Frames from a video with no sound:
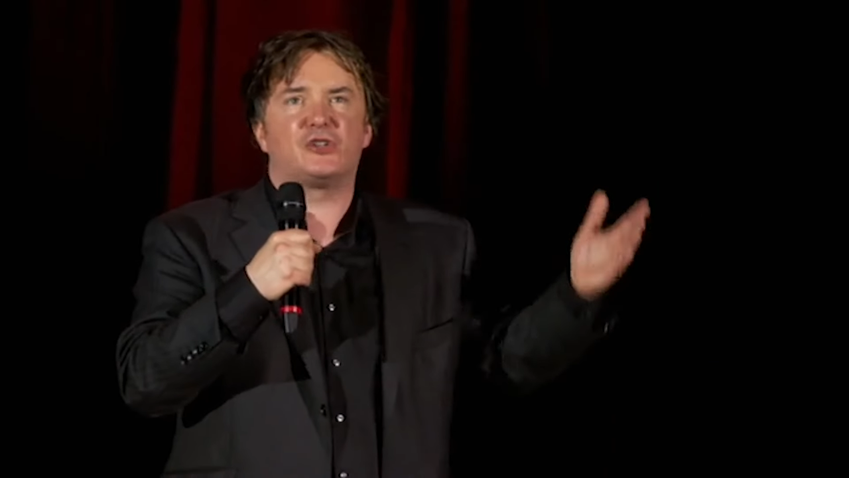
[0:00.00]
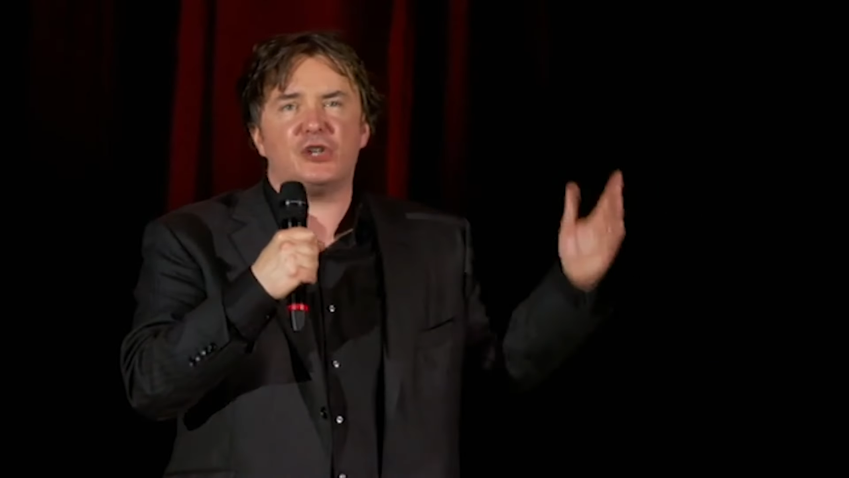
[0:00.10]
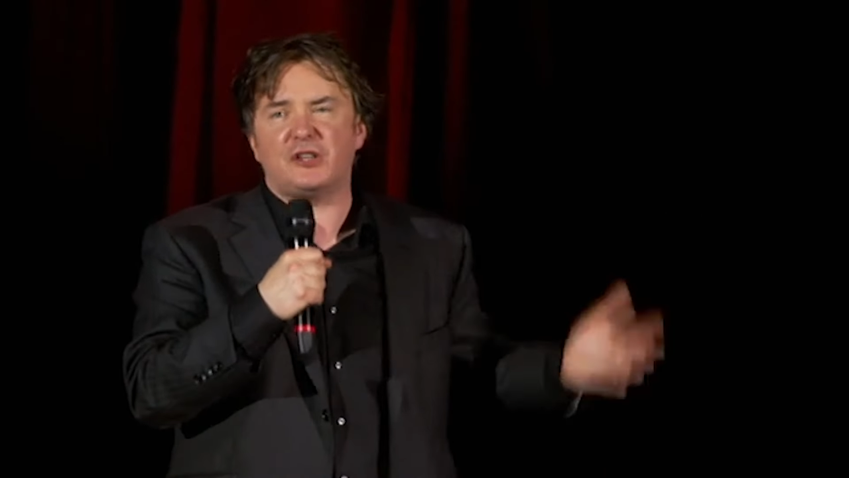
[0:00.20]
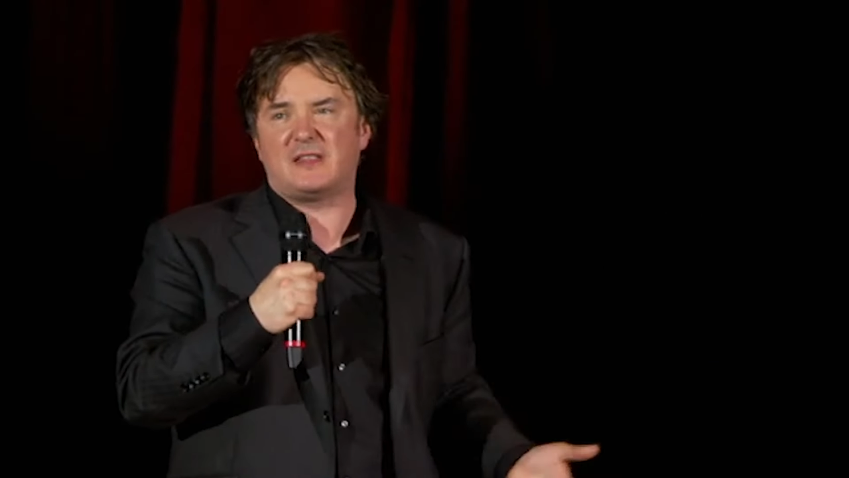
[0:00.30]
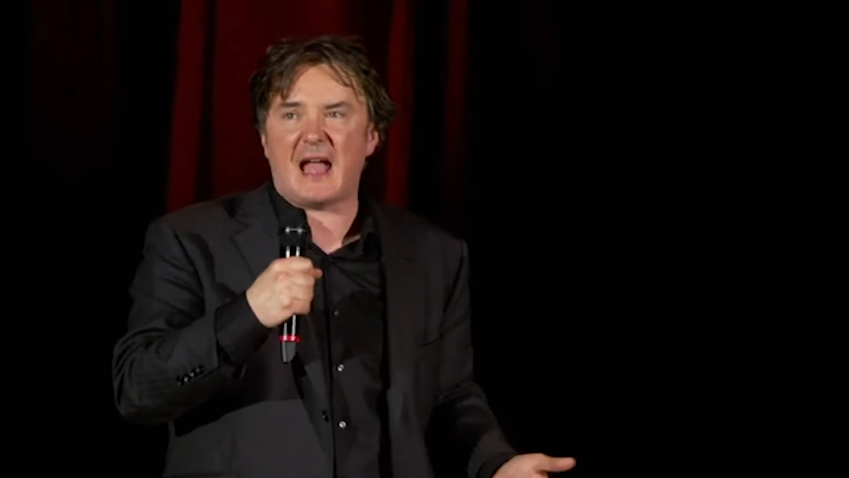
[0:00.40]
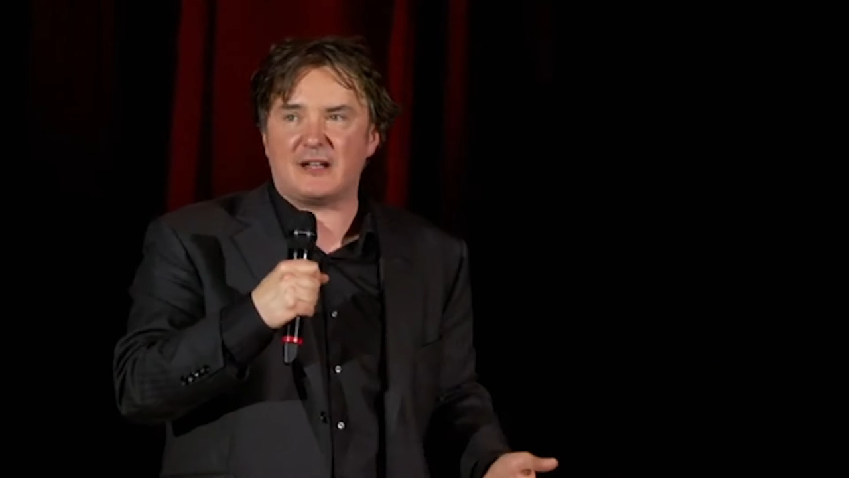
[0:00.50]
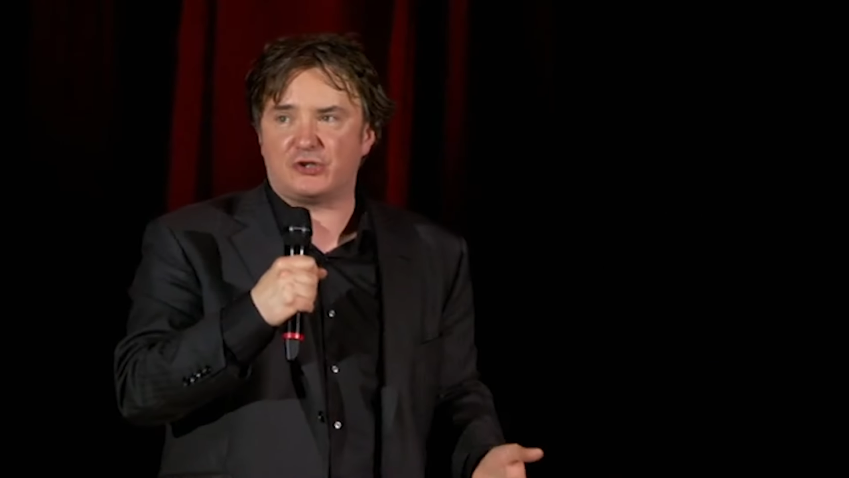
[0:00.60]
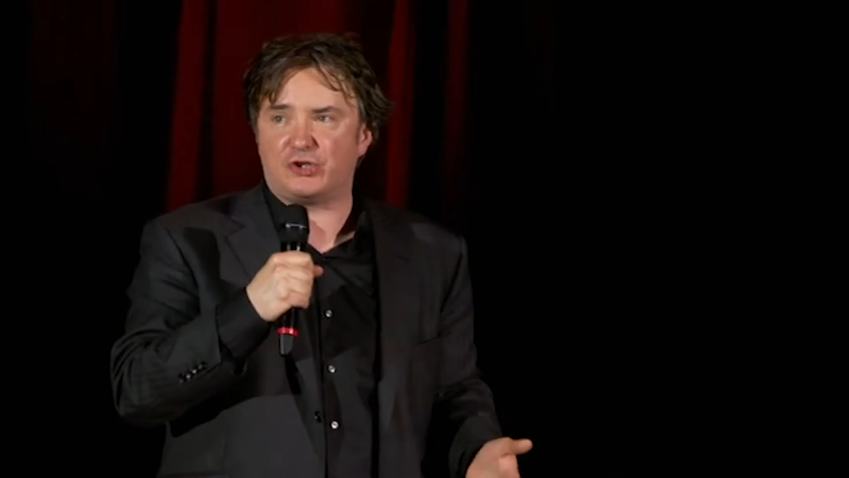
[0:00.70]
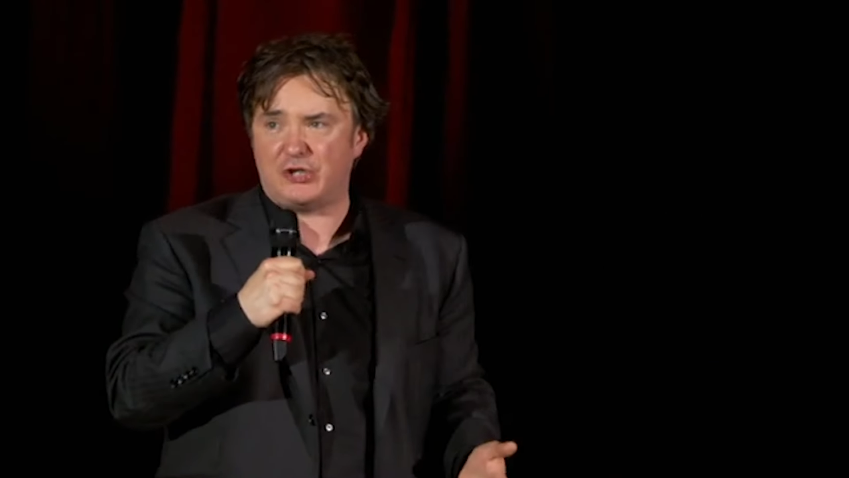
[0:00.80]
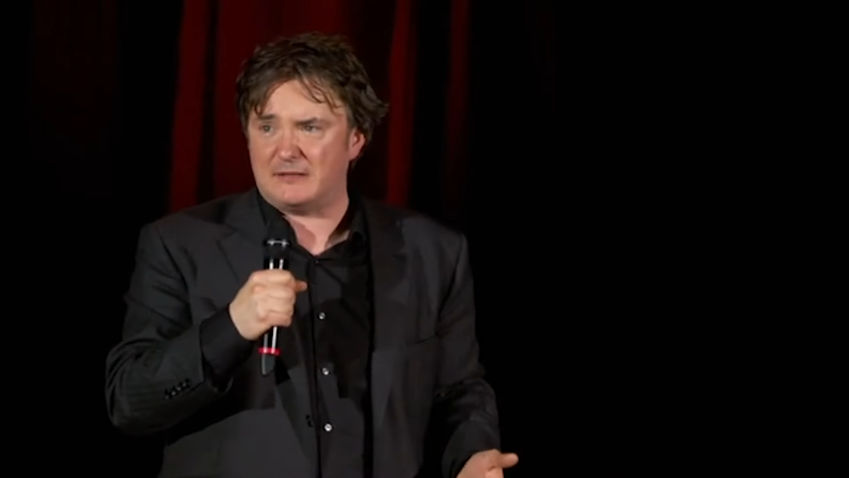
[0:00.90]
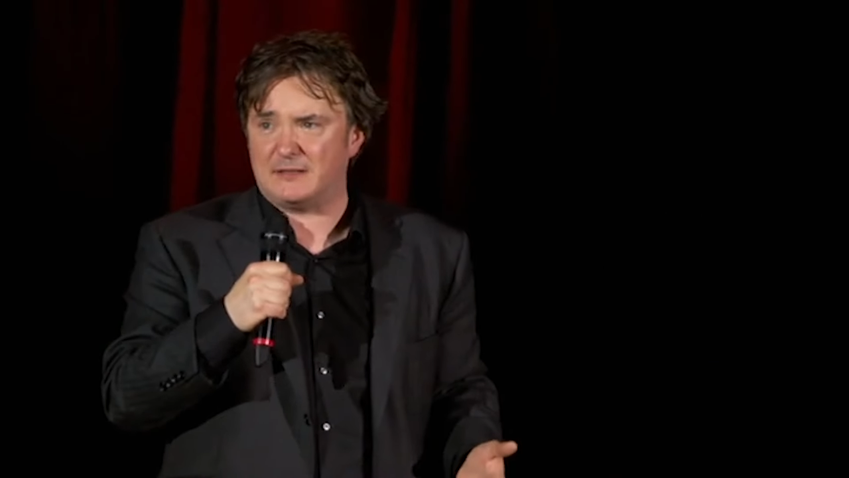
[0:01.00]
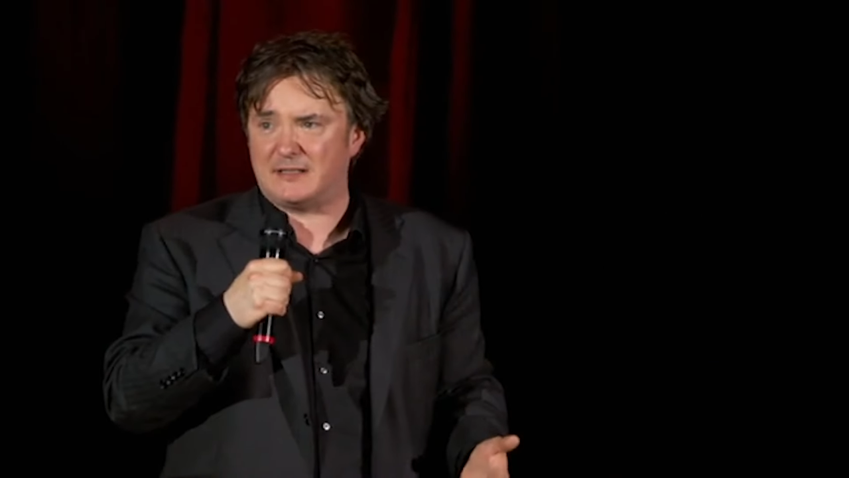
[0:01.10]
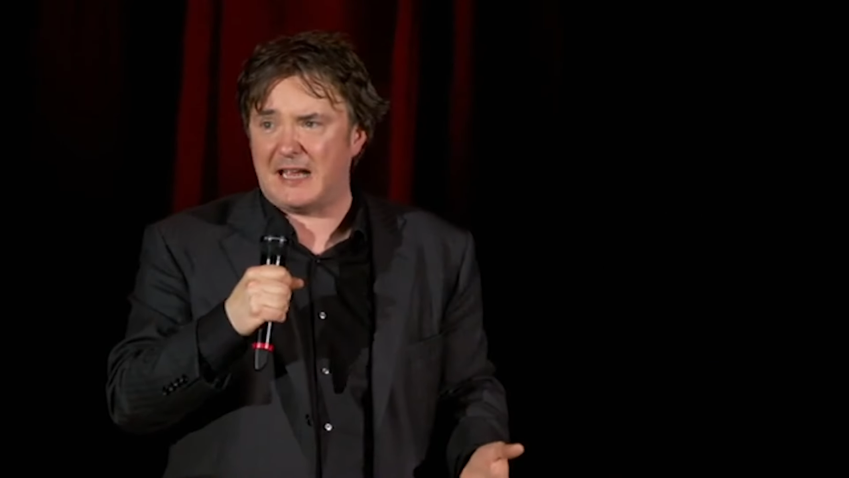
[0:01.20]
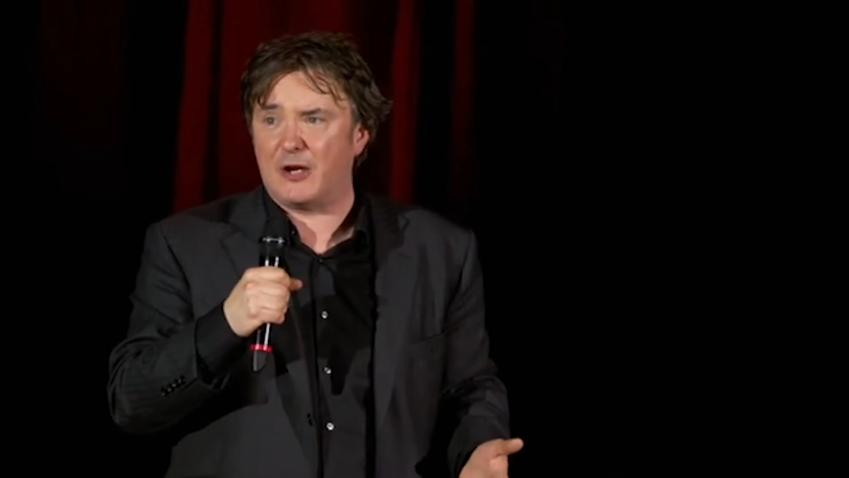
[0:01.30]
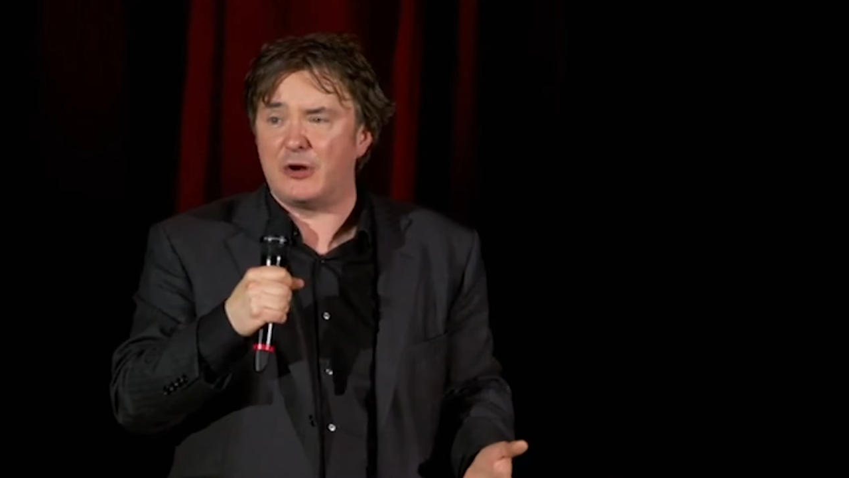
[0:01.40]
shut that shit
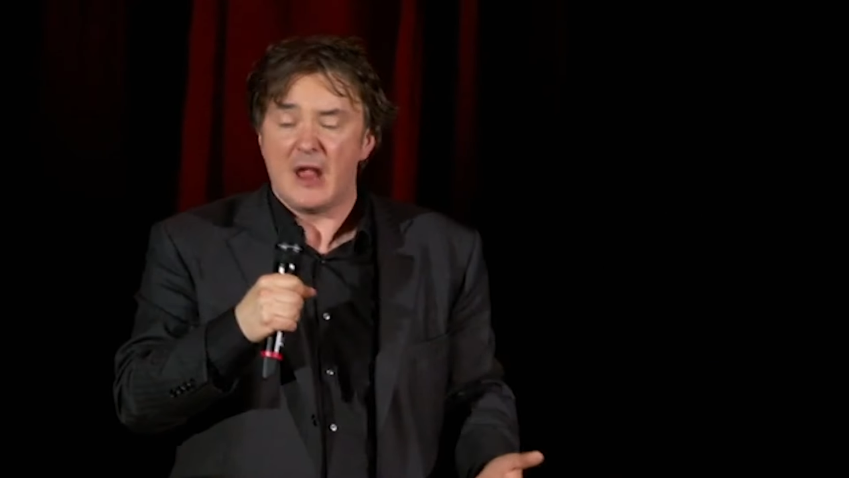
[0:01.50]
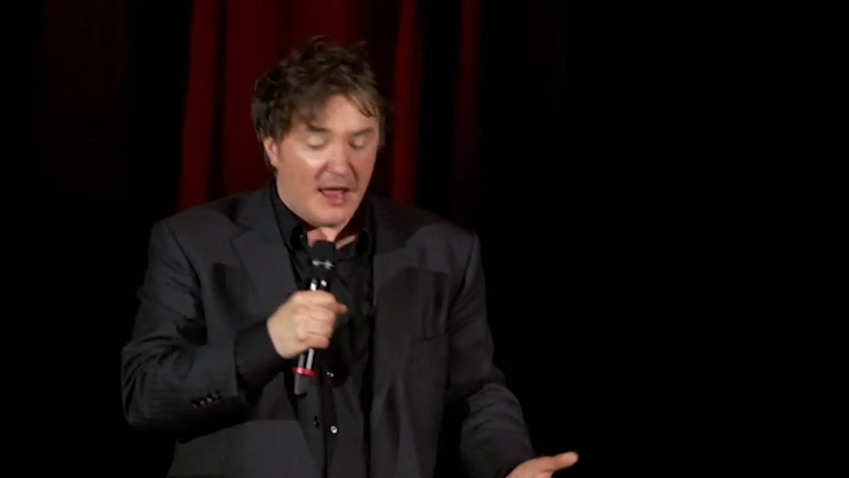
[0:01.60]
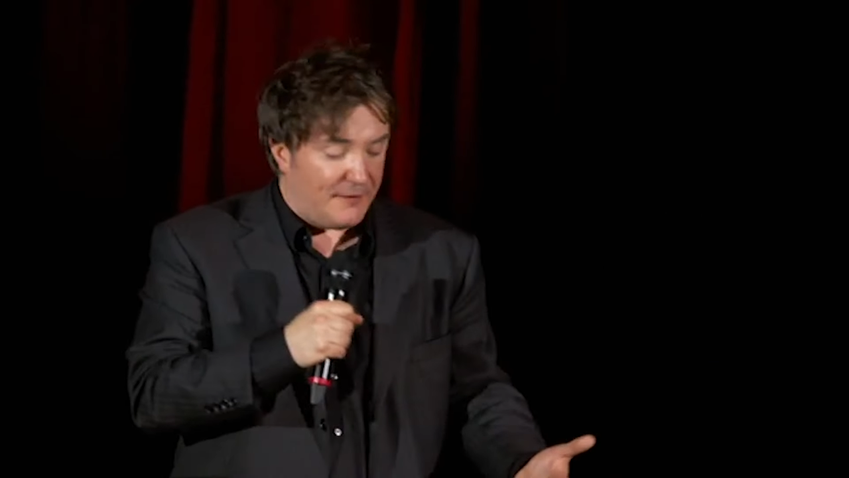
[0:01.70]
down.